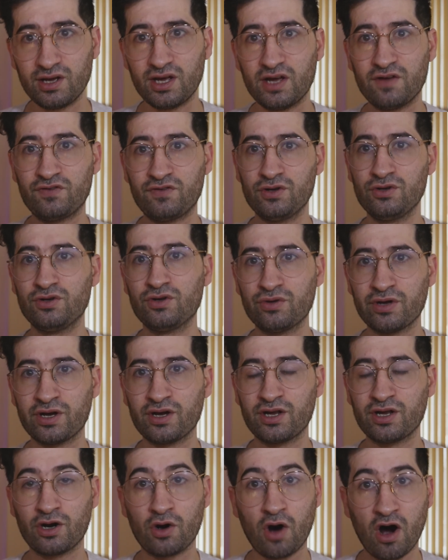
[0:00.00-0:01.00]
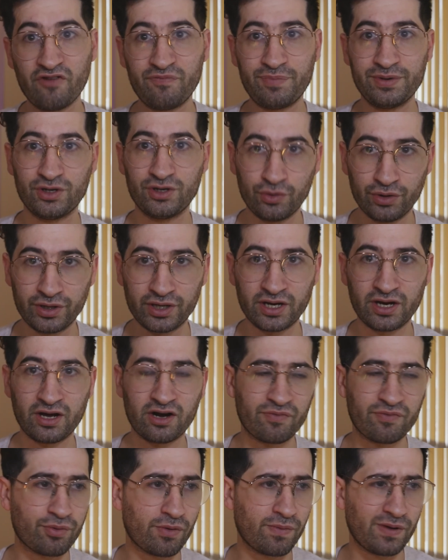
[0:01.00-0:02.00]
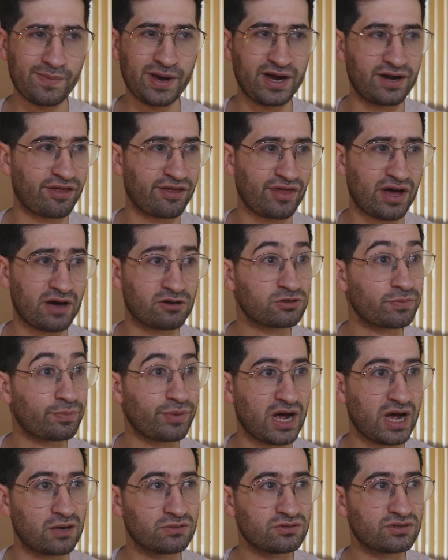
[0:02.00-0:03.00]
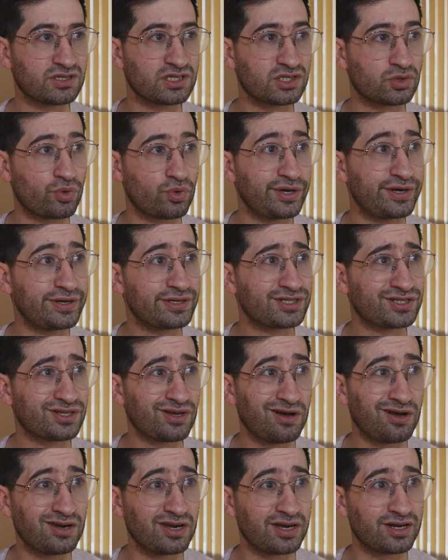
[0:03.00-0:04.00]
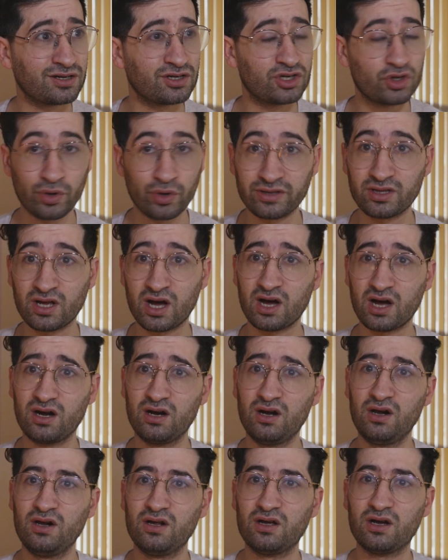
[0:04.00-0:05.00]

If you do it, I've been doing it and I've probably made £1,000 this week, sterling, doing that.